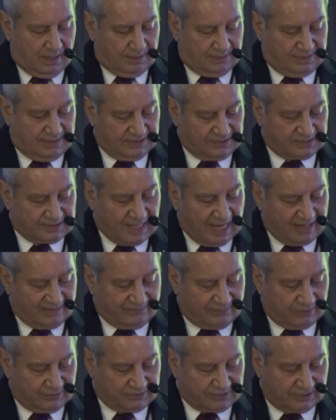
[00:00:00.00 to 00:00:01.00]
This
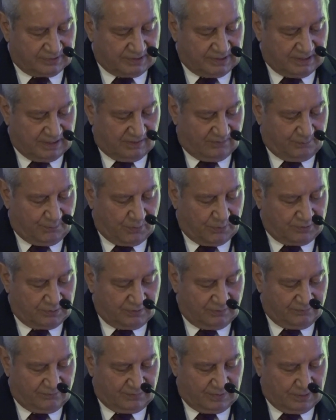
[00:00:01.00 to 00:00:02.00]
diversity of point
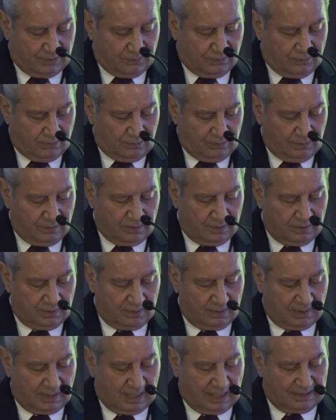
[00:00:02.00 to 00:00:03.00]
of view
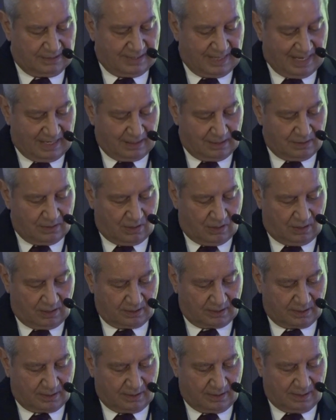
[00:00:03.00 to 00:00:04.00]
and
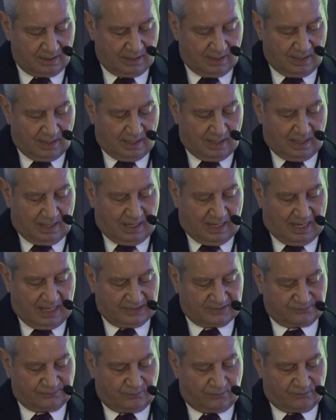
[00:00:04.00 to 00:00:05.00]
dialogue
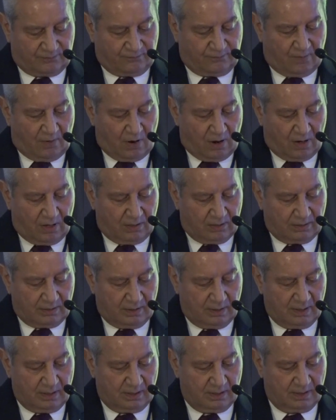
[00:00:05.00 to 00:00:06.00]
has for far
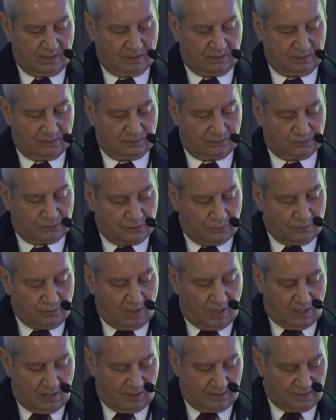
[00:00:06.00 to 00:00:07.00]
too
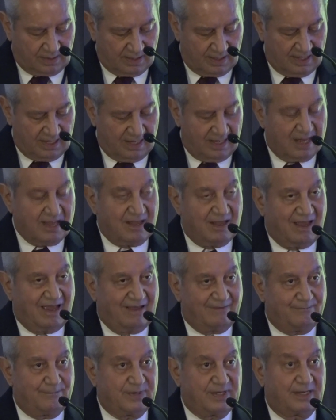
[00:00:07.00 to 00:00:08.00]
long
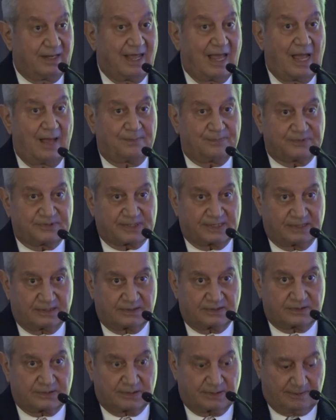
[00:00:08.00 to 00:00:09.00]
have been
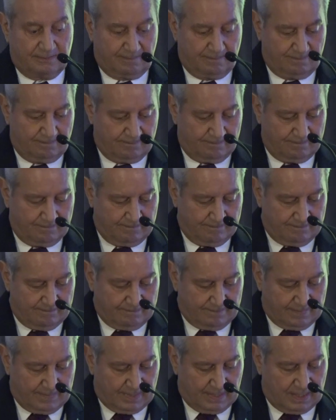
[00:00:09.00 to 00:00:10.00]
absent
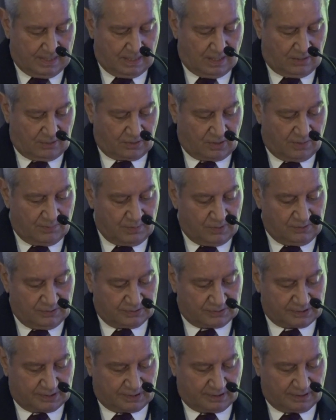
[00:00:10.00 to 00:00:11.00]
in our
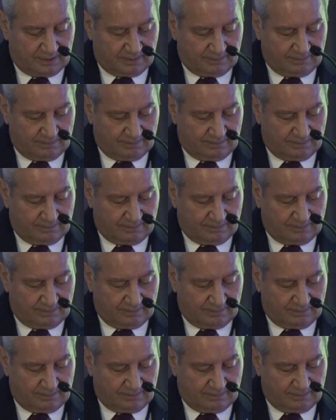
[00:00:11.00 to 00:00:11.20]
community